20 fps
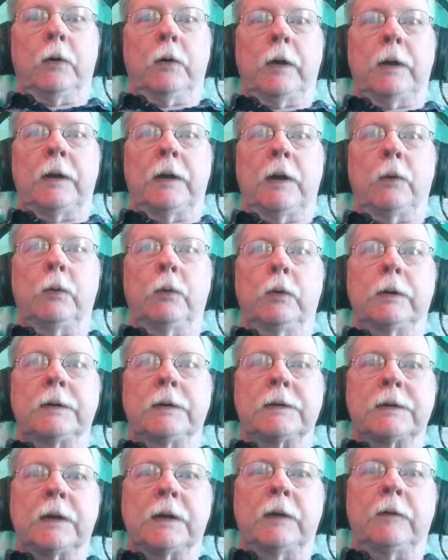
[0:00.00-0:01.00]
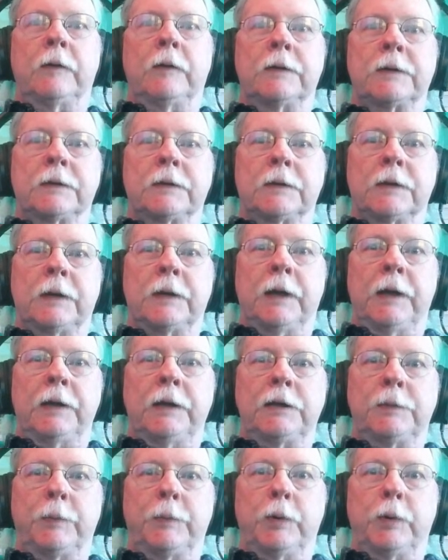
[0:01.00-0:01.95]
now we're going to save this as an H